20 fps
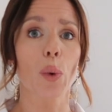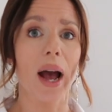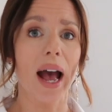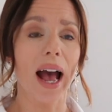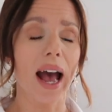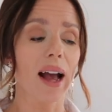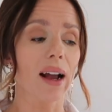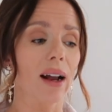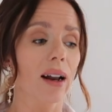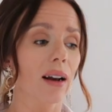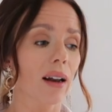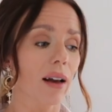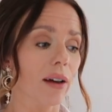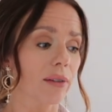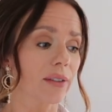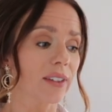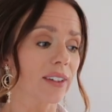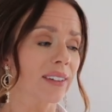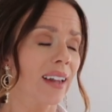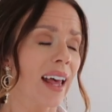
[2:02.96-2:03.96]
wear
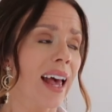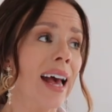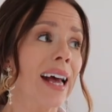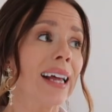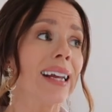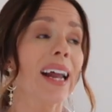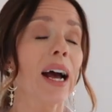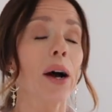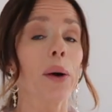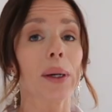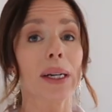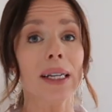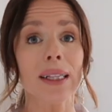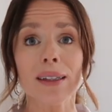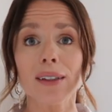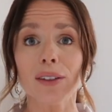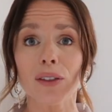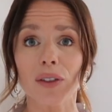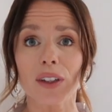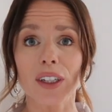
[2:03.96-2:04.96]
gloves. Now in
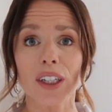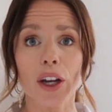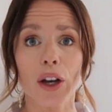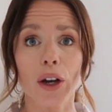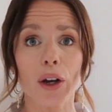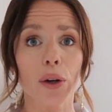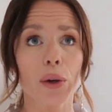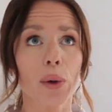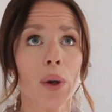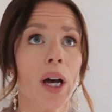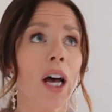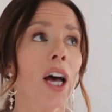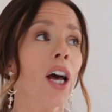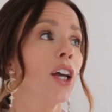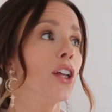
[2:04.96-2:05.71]
this video,